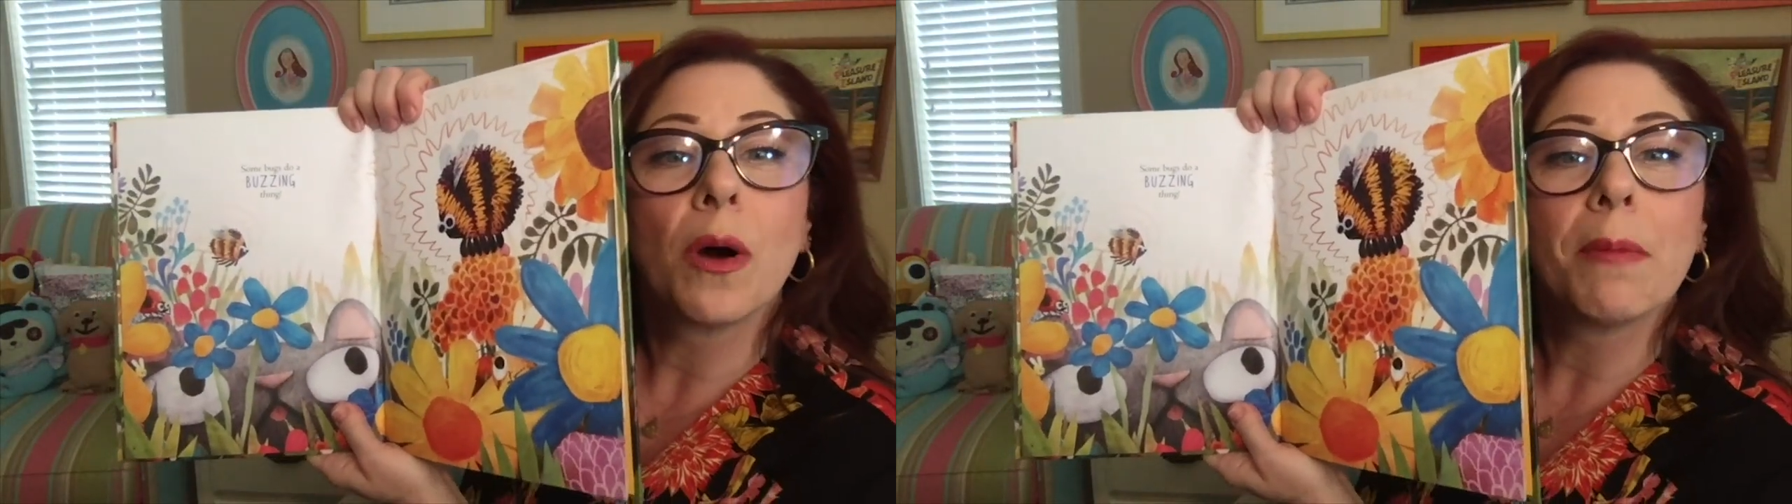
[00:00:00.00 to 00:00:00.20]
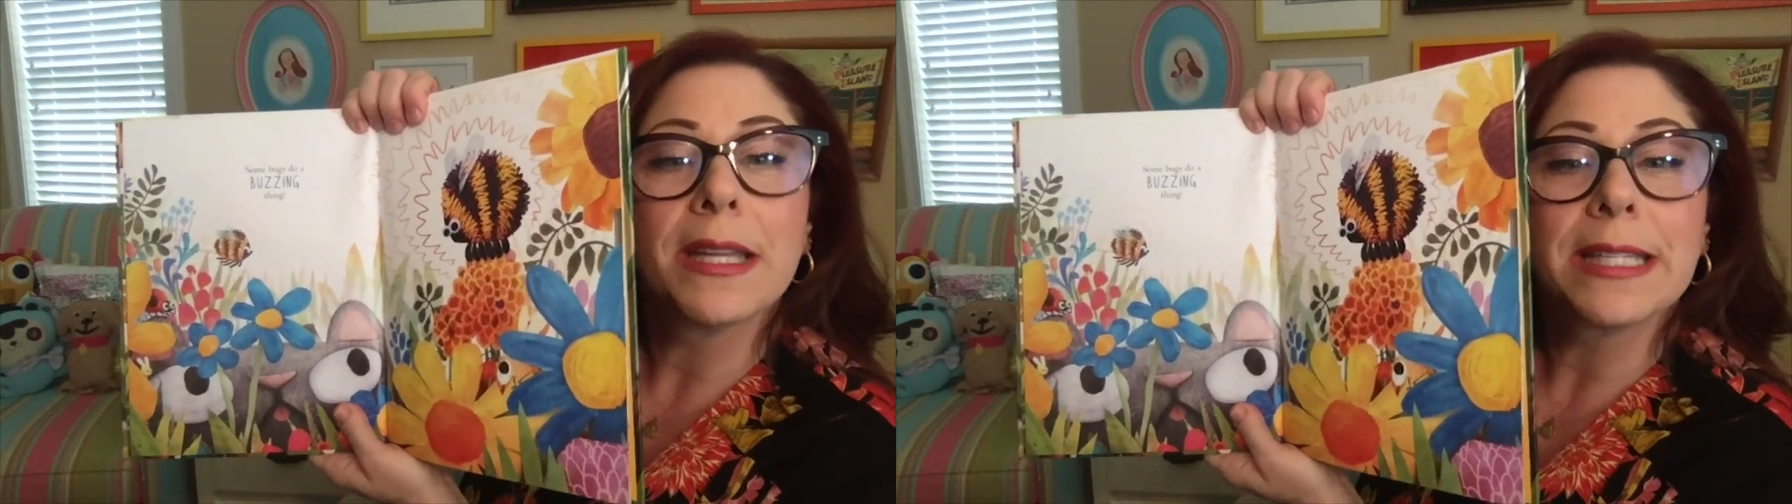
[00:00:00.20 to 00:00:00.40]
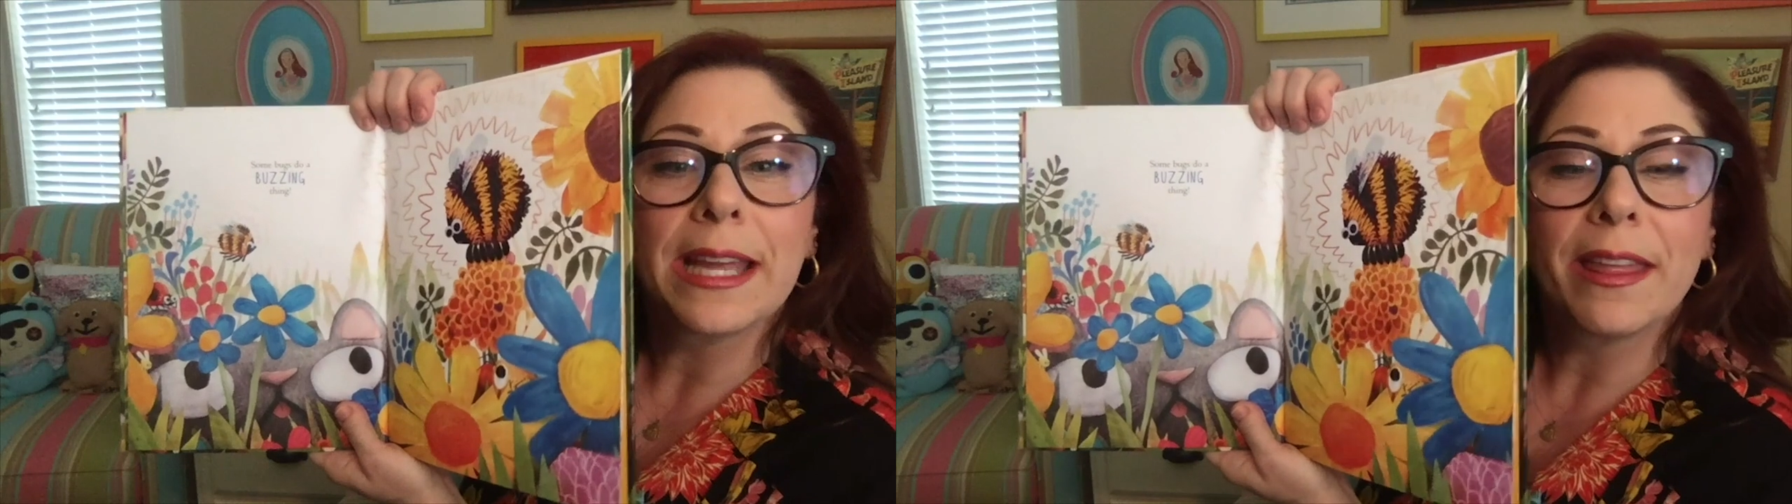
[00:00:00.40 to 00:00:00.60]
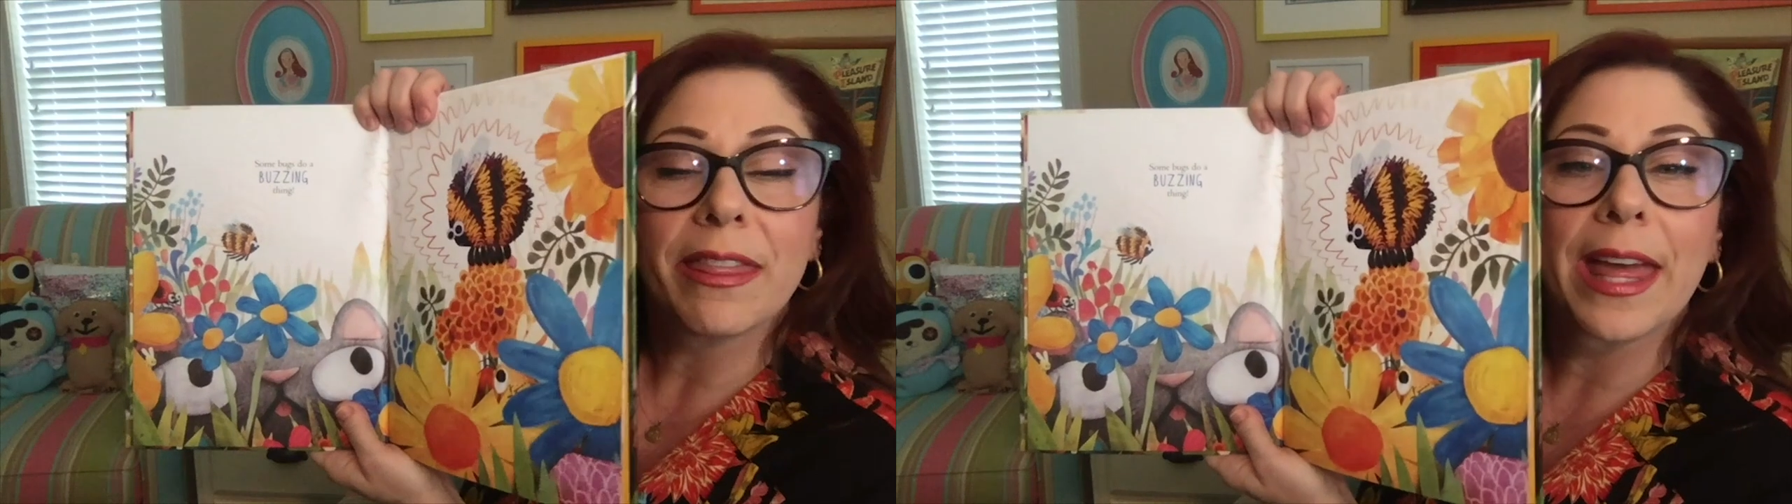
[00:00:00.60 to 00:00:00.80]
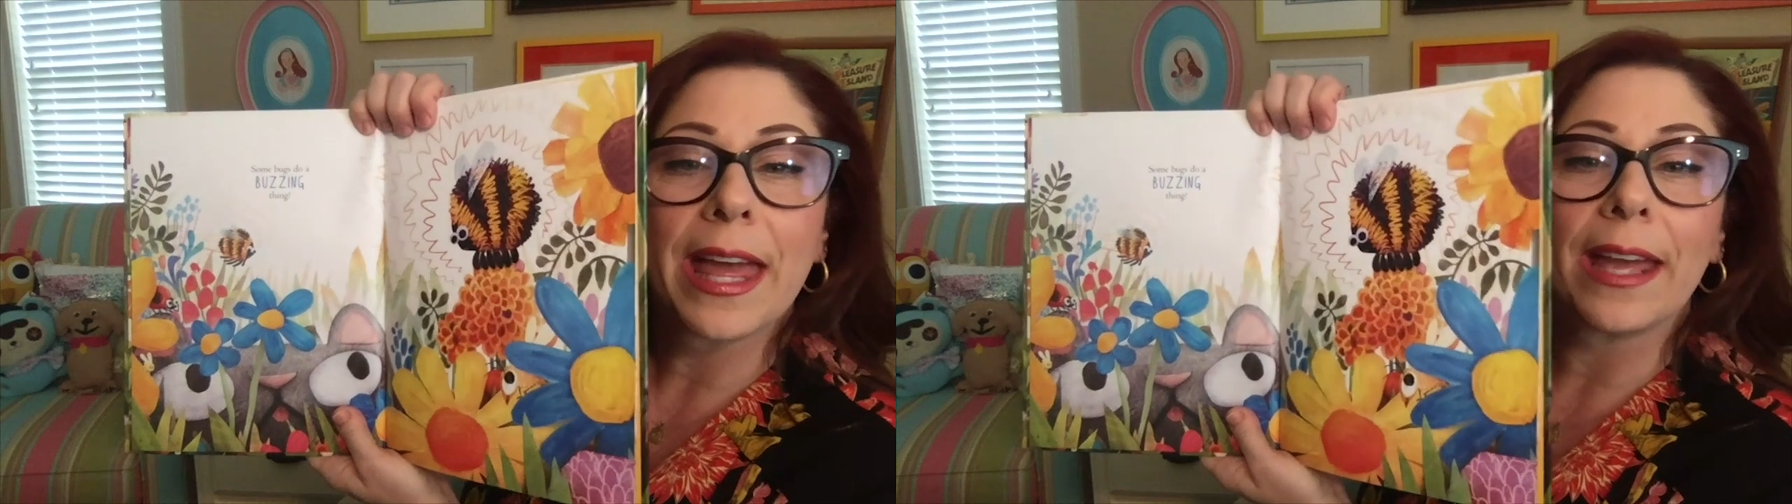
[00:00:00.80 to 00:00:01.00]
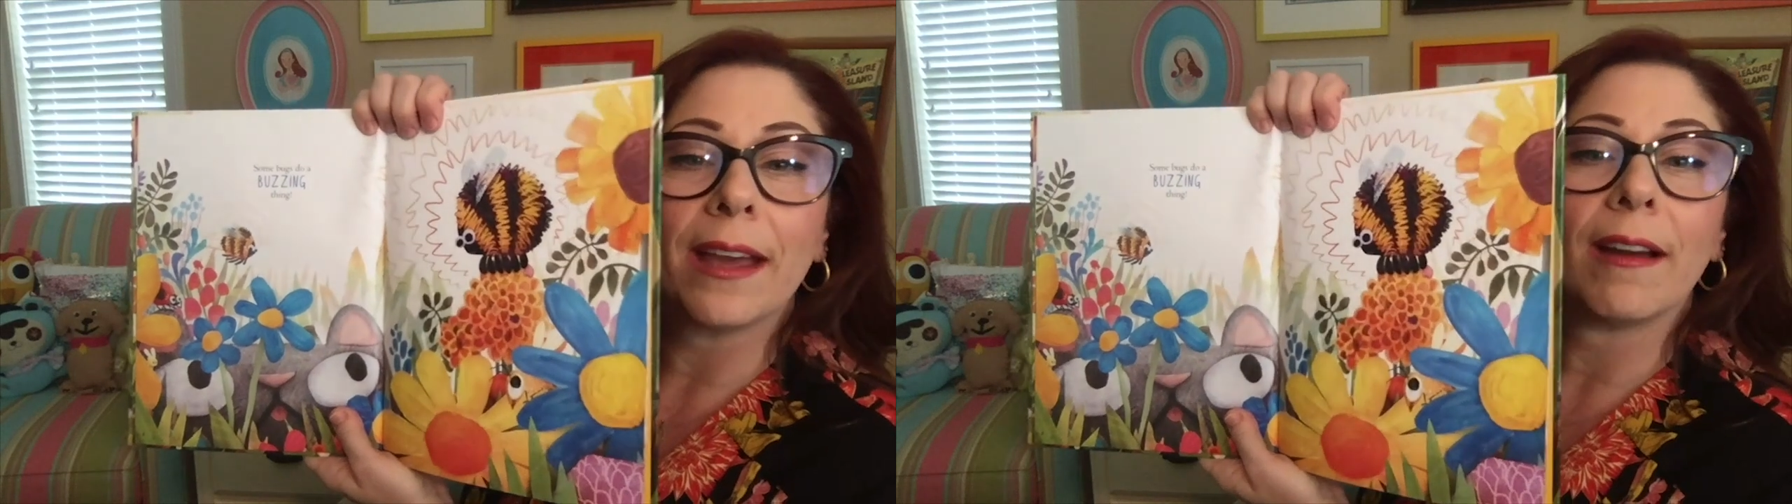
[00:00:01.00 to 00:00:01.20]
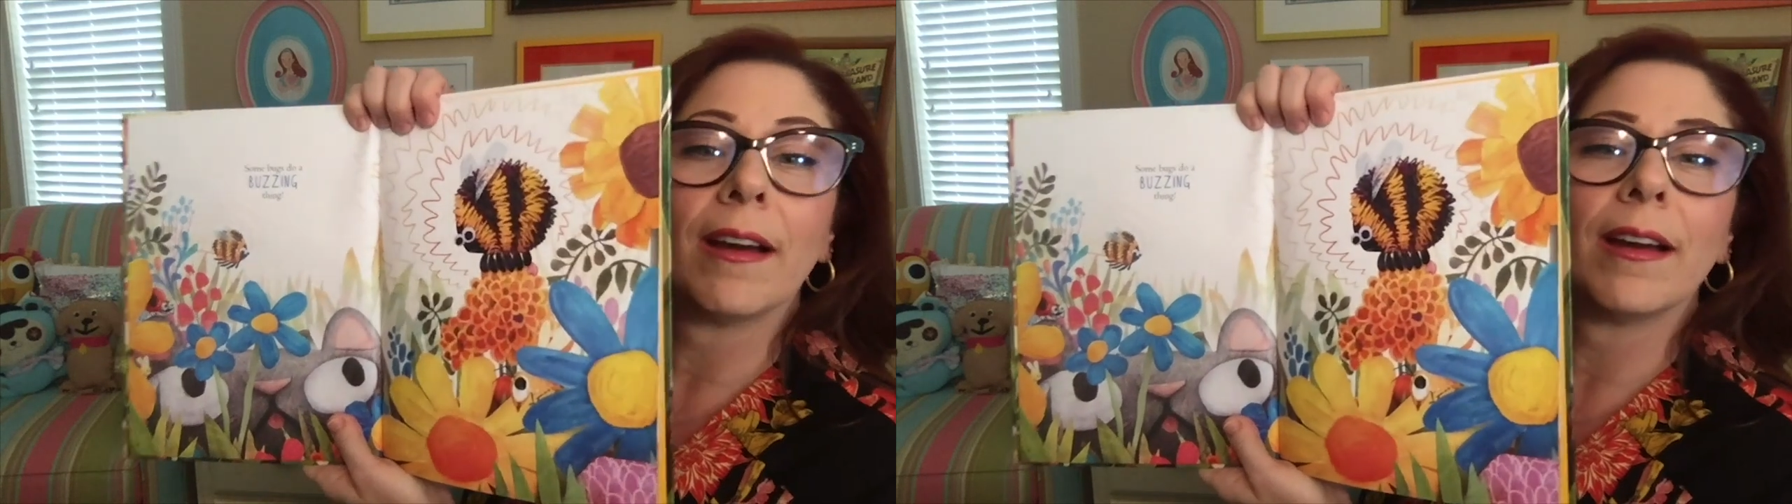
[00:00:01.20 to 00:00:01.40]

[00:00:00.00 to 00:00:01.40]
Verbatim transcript: a buzzing thing.